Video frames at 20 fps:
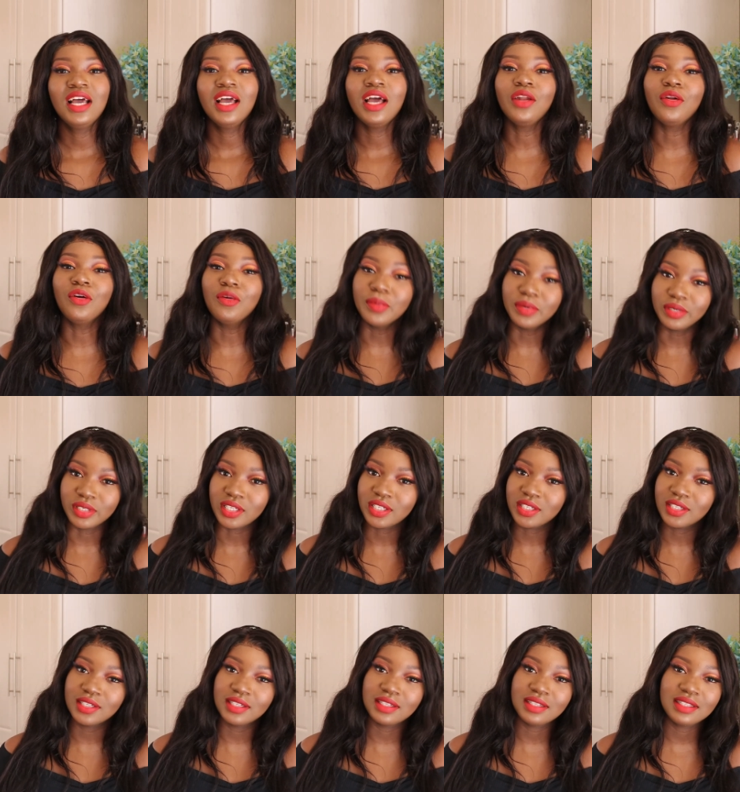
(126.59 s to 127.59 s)
a normal
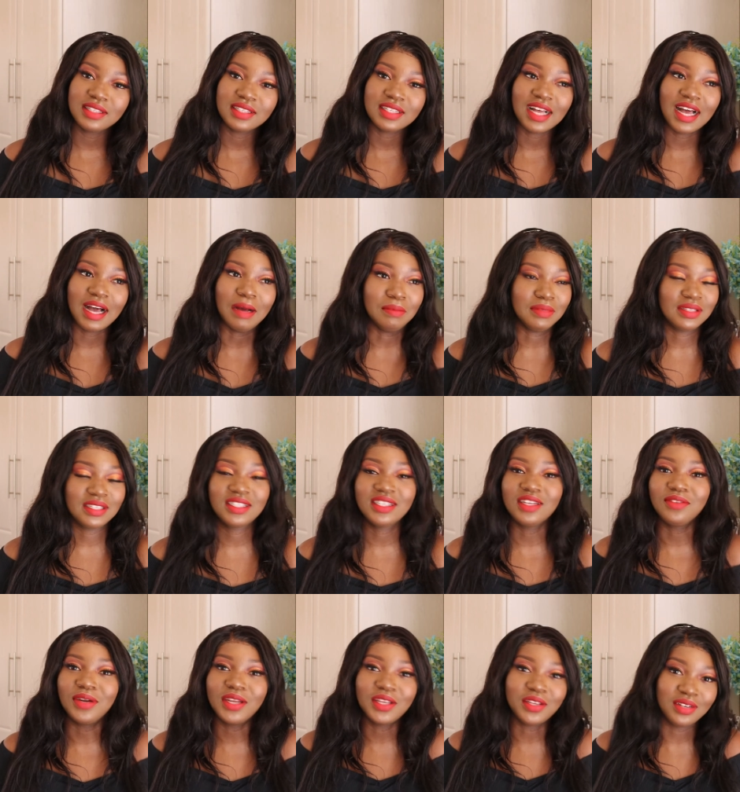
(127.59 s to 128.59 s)
girl i'm just
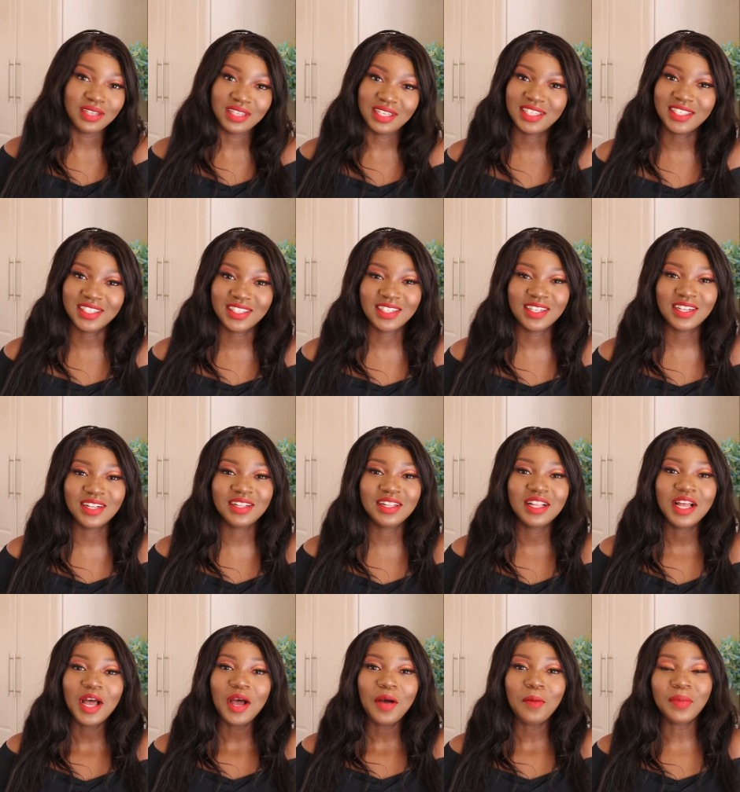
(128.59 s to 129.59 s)
a regular
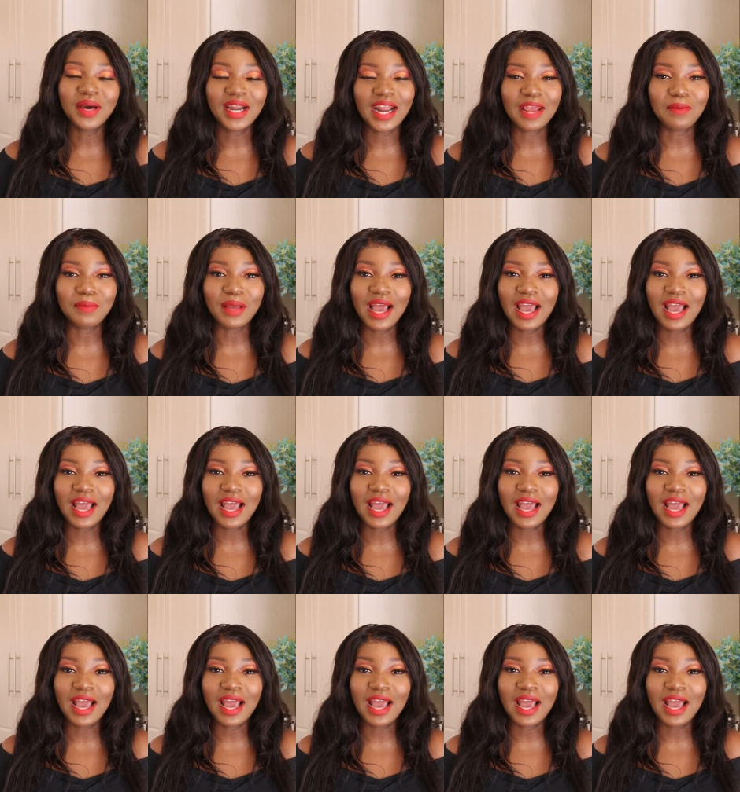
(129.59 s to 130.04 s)
girl but I,